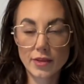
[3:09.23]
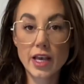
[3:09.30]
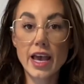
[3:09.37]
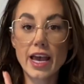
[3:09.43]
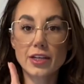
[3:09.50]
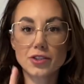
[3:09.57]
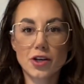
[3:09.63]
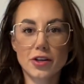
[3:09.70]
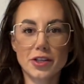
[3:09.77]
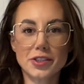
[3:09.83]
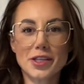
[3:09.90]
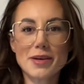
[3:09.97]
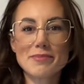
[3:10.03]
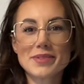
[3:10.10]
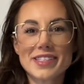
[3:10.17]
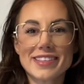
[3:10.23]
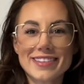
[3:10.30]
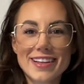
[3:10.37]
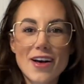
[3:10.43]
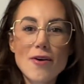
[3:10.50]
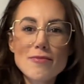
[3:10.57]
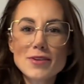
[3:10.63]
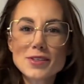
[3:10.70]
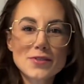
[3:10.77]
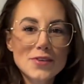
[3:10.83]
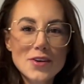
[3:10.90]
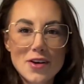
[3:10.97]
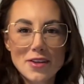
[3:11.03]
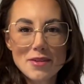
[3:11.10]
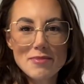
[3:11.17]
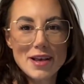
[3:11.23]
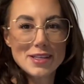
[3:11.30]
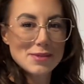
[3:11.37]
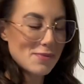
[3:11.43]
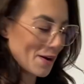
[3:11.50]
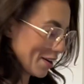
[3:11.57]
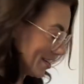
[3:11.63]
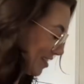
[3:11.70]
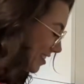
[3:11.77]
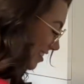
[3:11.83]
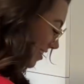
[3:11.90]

and chocolate chips. Almost forgot the best part.